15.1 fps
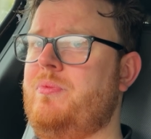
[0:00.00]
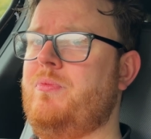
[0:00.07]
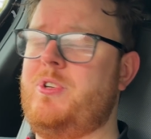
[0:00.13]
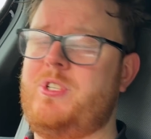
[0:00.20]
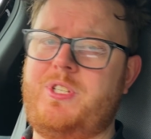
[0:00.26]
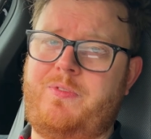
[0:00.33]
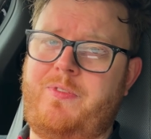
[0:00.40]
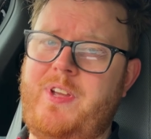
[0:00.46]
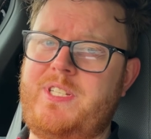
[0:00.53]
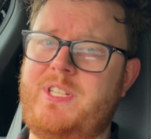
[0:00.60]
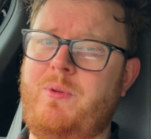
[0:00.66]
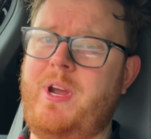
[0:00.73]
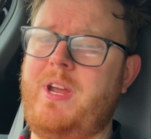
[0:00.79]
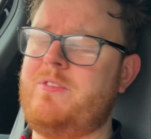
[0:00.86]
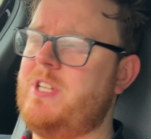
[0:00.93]
which is a
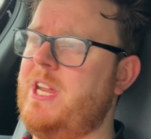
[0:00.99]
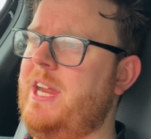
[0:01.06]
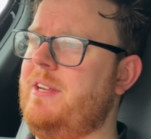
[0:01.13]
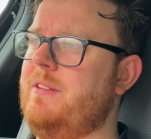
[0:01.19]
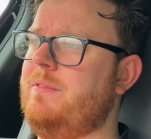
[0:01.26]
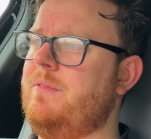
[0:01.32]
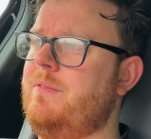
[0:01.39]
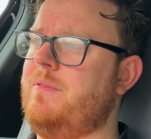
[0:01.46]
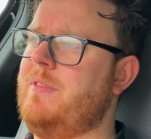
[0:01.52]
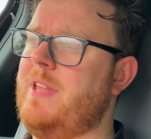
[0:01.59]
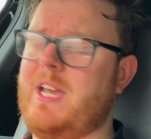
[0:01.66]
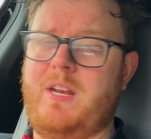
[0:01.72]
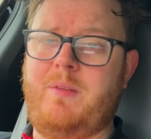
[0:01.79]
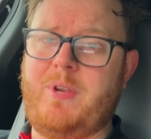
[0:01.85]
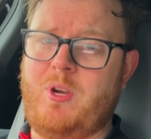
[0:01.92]
fancy way of saying
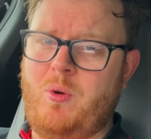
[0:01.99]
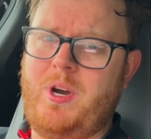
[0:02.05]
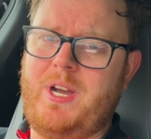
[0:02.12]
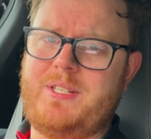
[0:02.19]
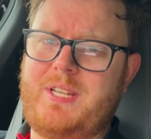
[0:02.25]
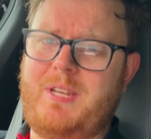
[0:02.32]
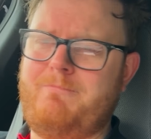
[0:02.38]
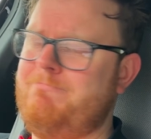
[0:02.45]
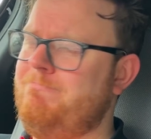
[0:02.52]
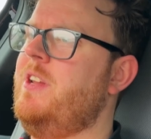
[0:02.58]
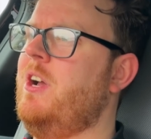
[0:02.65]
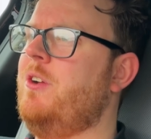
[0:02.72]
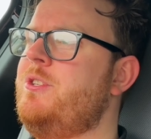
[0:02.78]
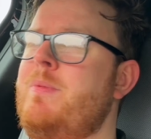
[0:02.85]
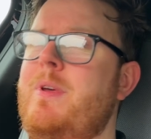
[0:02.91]
they're going to be quieter.
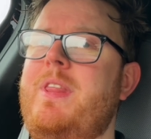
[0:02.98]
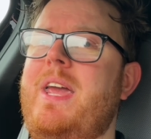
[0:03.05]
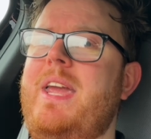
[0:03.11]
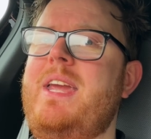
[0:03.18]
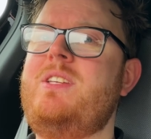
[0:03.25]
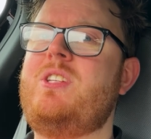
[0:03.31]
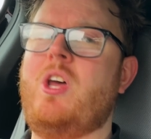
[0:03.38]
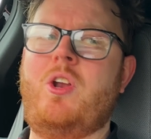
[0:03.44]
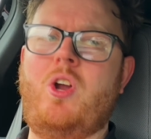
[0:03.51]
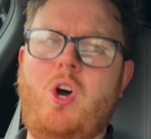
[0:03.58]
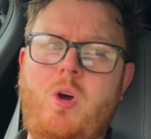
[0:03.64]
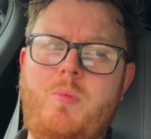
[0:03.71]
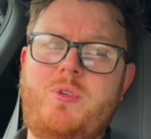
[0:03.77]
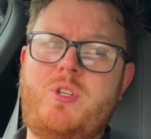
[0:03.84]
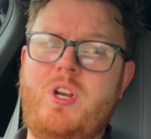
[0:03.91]
The Ultimate, there is an
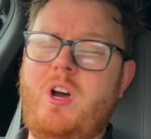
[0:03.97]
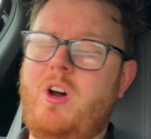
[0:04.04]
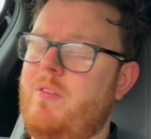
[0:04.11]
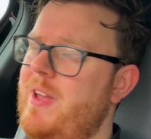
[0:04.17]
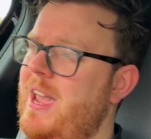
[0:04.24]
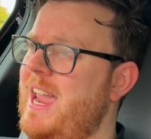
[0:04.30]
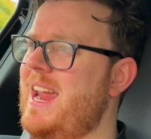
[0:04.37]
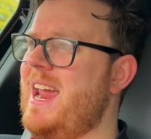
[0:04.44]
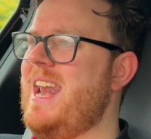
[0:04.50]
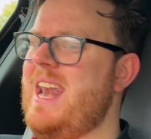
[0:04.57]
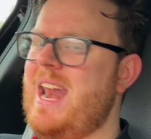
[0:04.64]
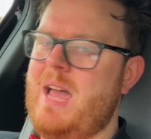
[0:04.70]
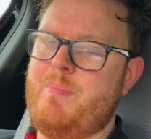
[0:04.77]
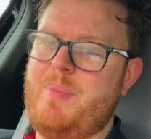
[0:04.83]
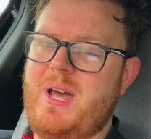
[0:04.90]
option of a
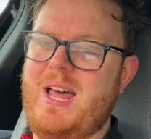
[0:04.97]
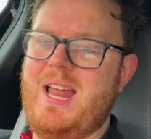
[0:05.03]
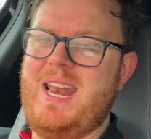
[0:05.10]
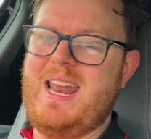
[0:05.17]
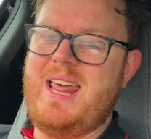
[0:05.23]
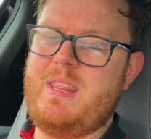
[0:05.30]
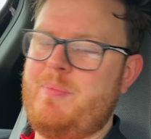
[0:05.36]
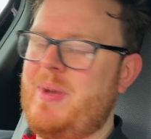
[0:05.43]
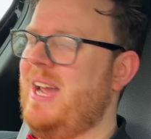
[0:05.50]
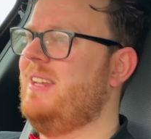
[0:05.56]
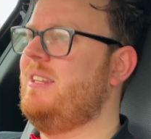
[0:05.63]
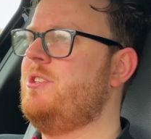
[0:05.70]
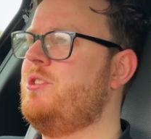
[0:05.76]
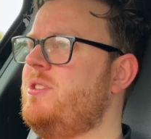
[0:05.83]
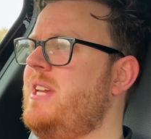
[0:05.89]
Napa leather pack.
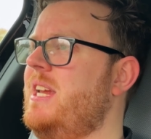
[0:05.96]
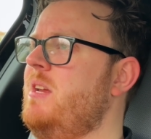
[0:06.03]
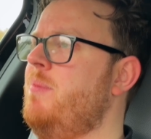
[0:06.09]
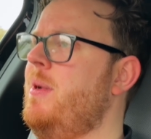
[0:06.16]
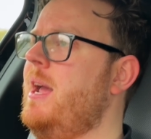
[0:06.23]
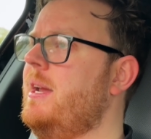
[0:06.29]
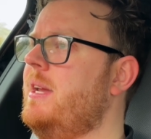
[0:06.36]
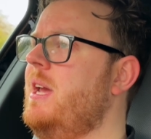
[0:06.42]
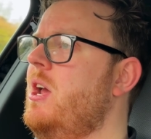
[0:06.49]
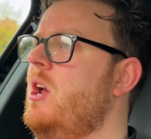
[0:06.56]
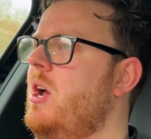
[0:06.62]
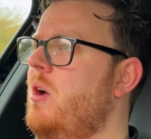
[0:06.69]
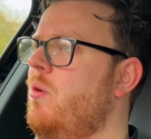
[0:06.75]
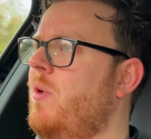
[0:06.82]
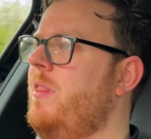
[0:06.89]
This will set you back
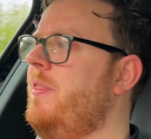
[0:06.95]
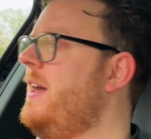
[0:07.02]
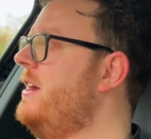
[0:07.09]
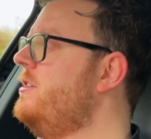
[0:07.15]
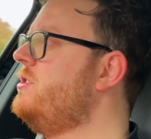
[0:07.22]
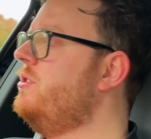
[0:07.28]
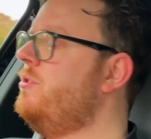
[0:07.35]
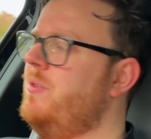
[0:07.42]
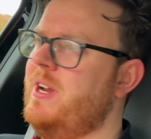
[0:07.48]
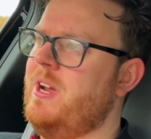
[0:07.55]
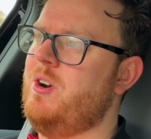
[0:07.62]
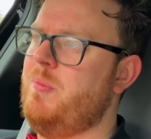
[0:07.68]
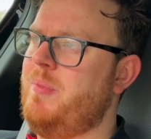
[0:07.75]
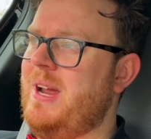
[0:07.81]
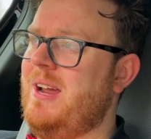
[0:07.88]

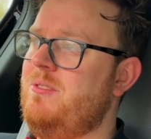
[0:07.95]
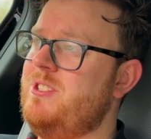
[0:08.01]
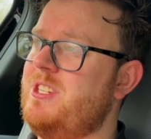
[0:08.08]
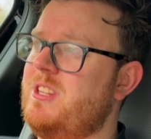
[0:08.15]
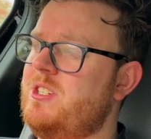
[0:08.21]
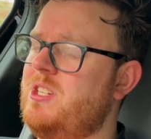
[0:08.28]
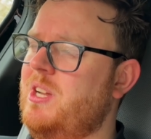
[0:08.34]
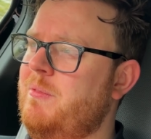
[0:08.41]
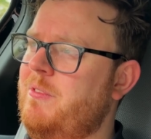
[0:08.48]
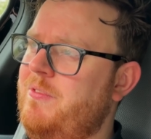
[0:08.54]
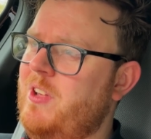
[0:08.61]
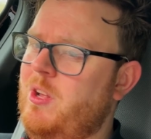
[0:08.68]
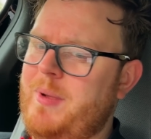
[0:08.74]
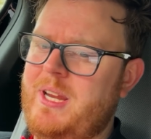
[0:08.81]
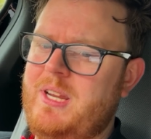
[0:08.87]
£1,300 at the time of
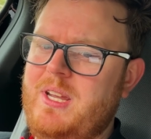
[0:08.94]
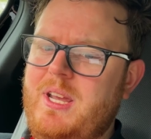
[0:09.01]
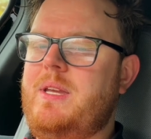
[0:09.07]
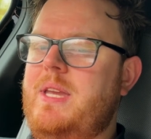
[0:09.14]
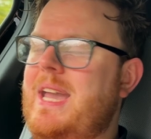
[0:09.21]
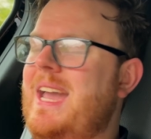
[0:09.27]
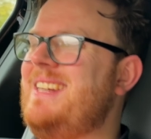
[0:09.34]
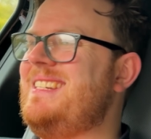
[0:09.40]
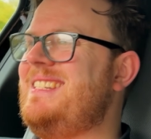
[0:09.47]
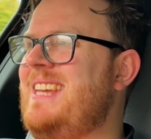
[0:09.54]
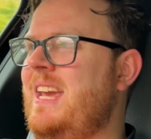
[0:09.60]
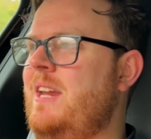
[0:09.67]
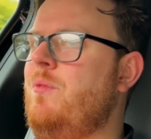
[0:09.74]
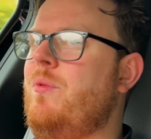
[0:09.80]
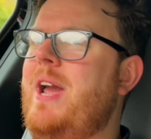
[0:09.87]
filming. You get
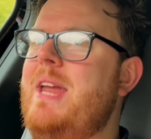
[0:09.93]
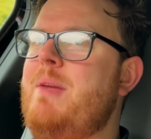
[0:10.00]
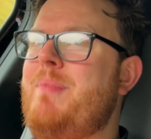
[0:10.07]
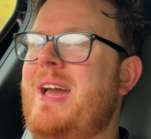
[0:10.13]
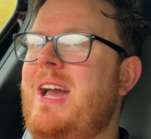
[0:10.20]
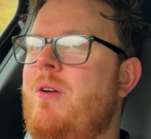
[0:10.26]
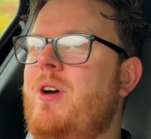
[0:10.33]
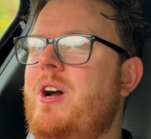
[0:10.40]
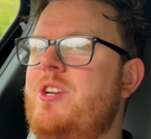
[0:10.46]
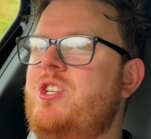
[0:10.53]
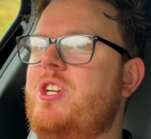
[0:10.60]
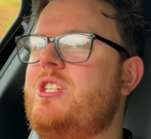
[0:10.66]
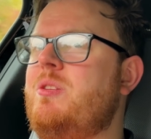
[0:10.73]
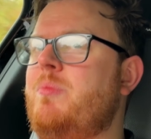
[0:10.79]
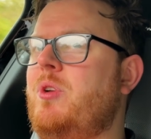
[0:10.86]
10-way power
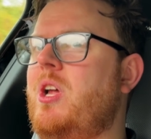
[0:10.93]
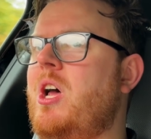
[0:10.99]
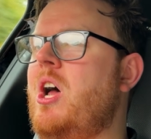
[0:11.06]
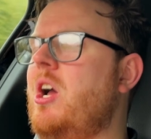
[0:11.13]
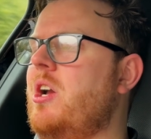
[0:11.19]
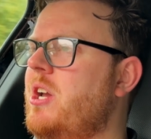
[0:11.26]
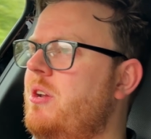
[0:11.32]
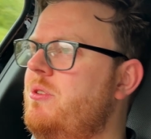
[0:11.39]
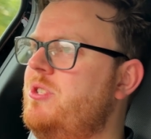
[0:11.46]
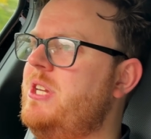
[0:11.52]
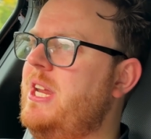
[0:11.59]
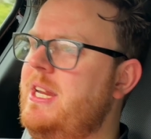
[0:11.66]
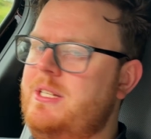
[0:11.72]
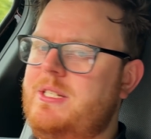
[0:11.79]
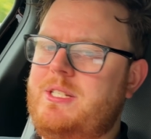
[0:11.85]
adjustable ergo
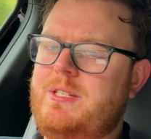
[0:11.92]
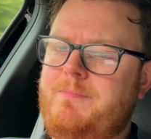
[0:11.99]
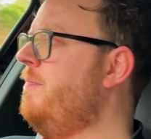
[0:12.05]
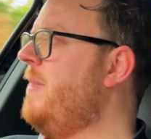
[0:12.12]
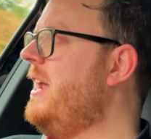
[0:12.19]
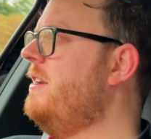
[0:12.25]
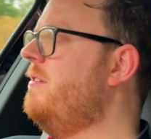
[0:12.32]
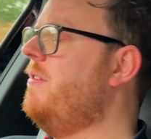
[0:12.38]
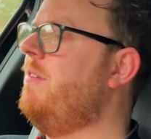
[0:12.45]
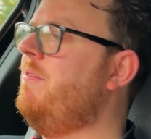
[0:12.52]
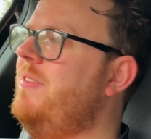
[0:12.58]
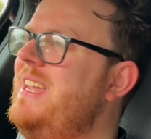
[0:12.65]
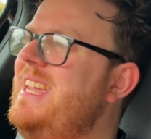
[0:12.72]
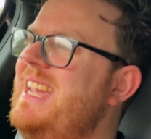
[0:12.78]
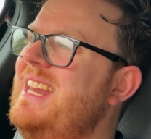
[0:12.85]
seats made of
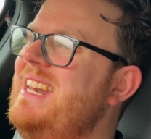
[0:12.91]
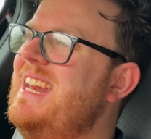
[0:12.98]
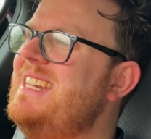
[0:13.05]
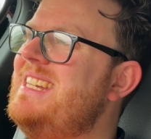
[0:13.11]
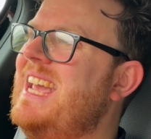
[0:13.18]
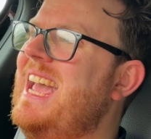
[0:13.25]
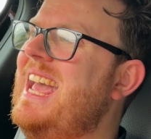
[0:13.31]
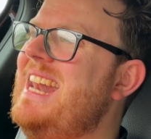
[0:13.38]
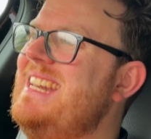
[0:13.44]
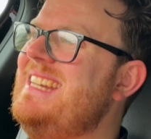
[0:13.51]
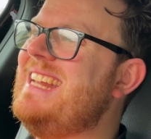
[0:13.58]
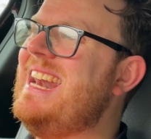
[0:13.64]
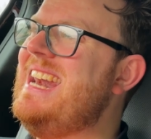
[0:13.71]
vegan tanned